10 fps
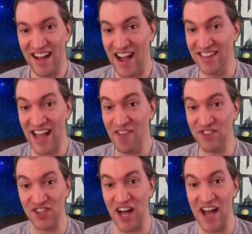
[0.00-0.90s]
I
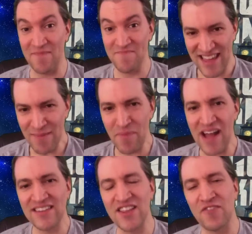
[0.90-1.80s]
laughed a lot. Think
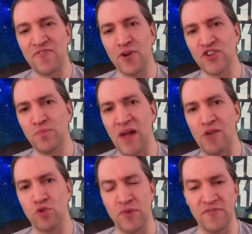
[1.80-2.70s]
back to the first
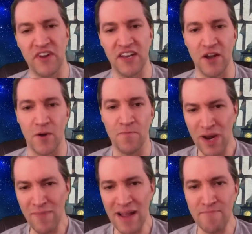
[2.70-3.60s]
Batwoman video. One
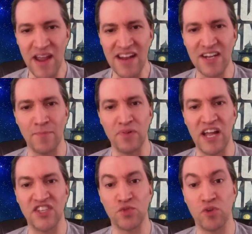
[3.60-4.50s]
of my main
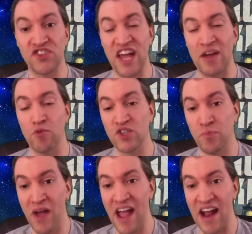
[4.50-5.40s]
complaints was that it was
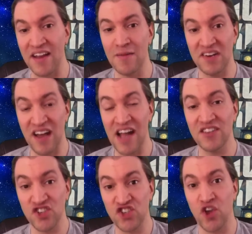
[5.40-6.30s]
bad, but
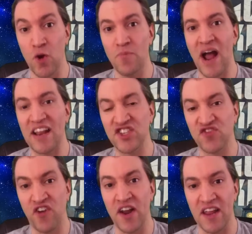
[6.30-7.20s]
not so bad it's
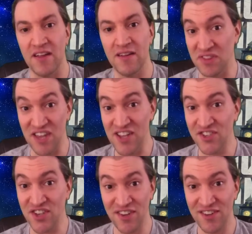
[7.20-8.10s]
funny. But
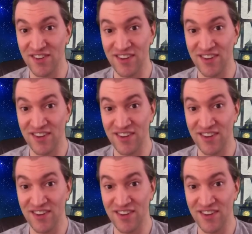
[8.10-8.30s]
this?